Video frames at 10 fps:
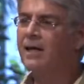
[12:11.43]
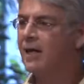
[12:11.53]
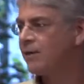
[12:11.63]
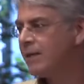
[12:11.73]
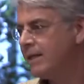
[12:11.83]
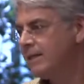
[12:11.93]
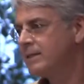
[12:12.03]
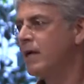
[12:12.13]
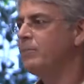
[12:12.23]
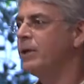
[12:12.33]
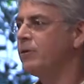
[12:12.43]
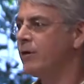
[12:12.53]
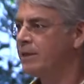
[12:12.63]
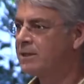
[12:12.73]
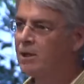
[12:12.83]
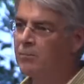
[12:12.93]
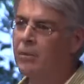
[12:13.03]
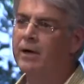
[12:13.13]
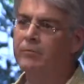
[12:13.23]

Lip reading: And these can be addressed by